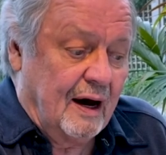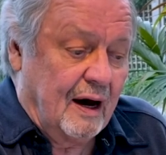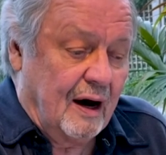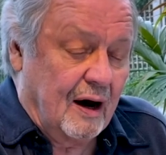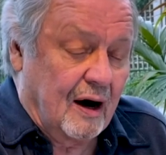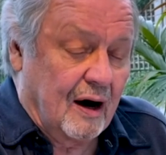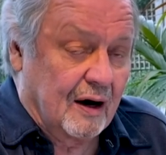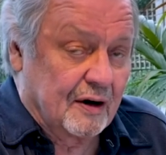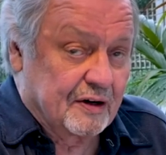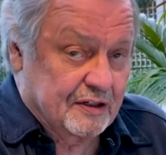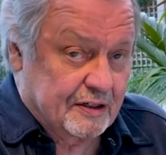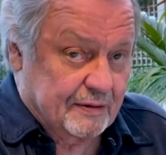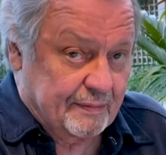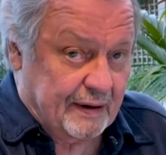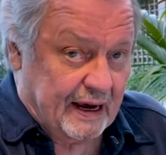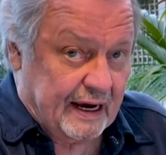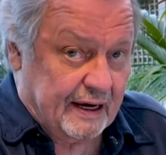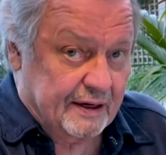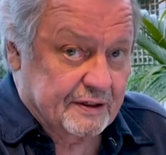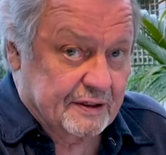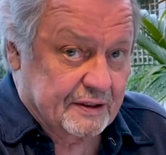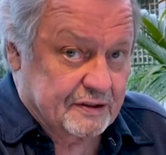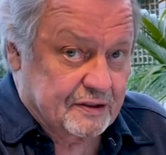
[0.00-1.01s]
on
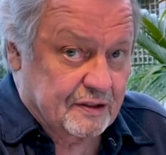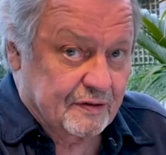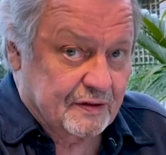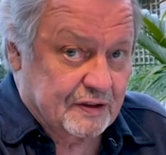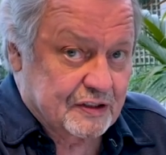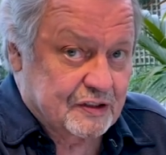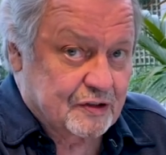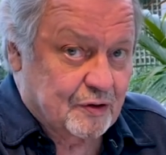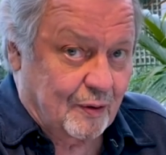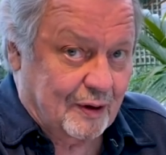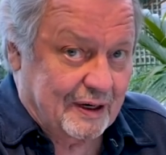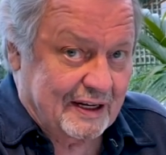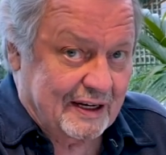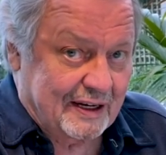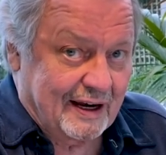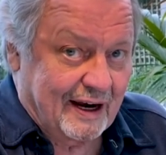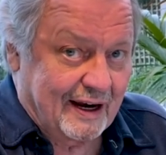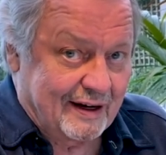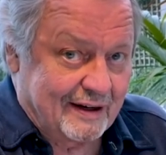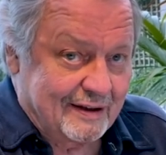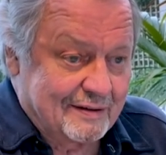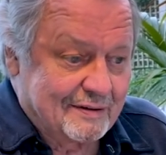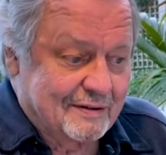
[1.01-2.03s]
demand until the
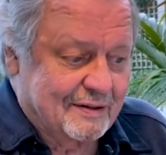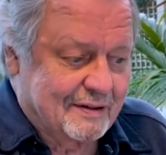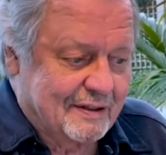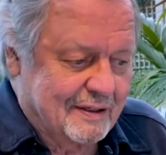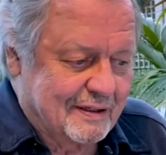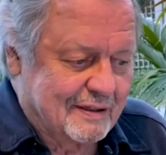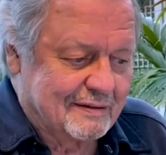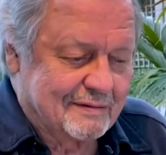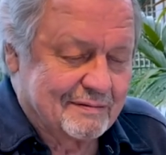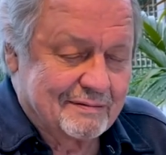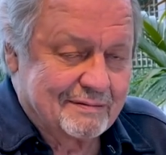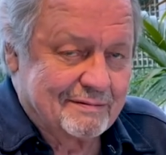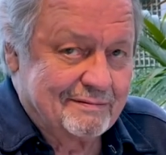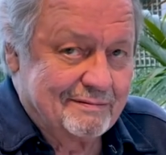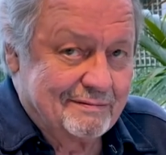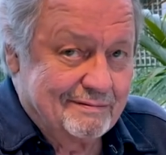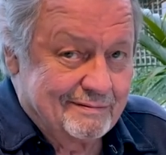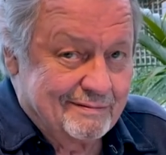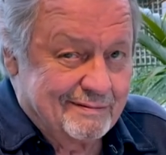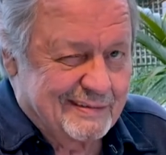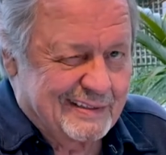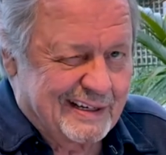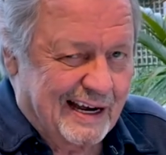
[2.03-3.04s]
28th,
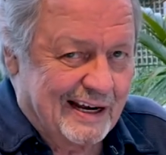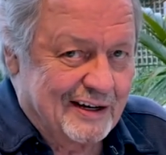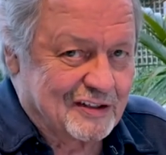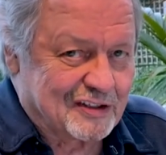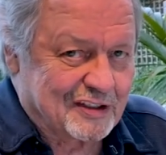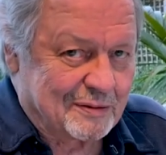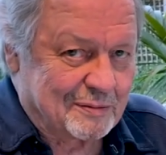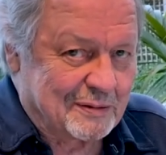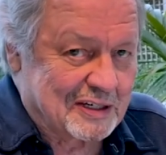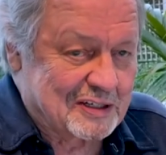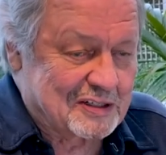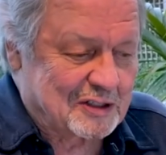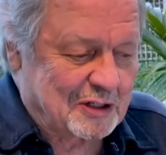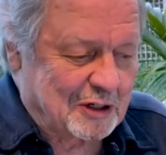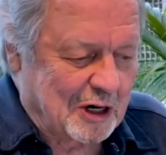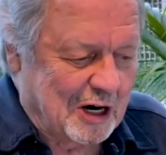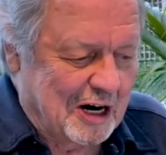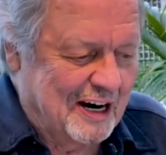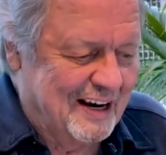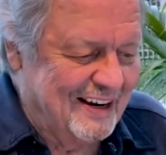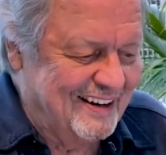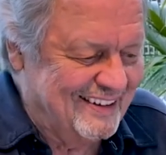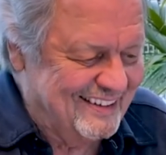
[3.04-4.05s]
in case you missed her,
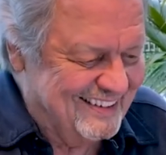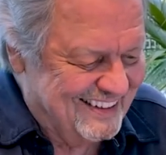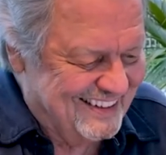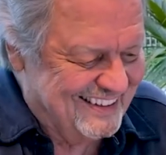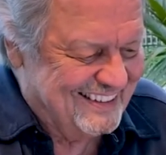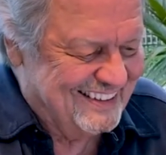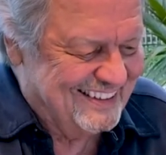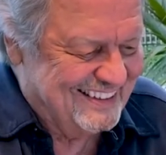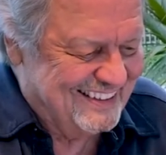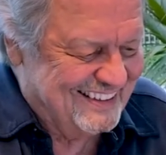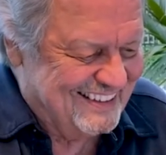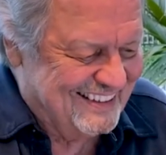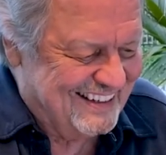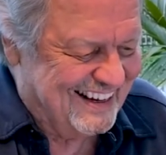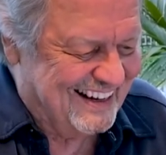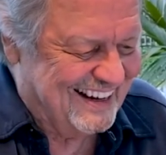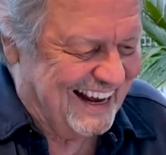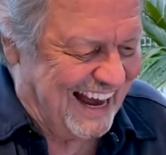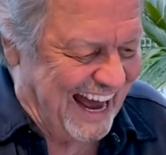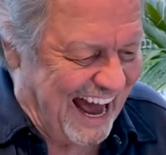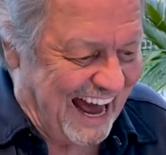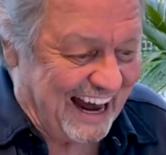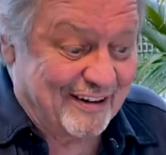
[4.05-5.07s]

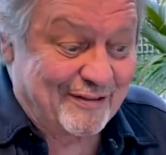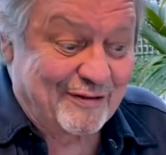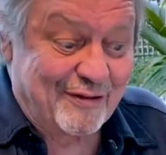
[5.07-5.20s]
at